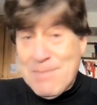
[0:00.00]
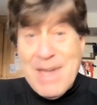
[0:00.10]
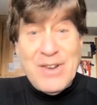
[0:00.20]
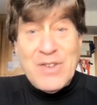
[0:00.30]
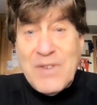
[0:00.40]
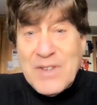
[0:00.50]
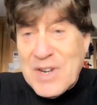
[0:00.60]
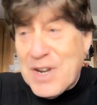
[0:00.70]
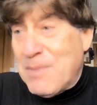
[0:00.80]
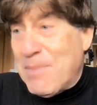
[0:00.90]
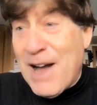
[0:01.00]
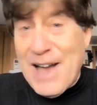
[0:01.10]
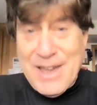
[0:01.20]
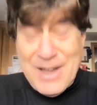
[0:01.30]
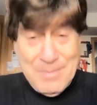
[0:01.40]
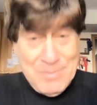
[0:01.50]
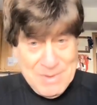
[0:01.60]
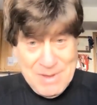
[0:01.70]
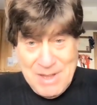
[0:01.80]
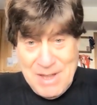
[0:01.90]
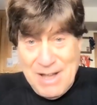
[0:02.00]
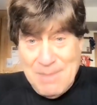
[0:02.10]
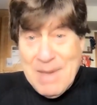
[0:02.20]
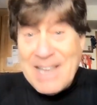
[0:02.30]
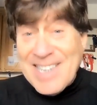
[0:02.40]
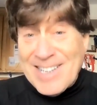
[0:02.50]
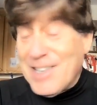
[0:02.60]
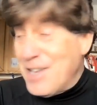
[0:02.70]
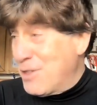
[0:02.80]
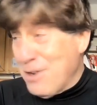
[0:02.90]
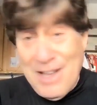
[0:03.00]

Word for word: man who's visited by um, uh, basically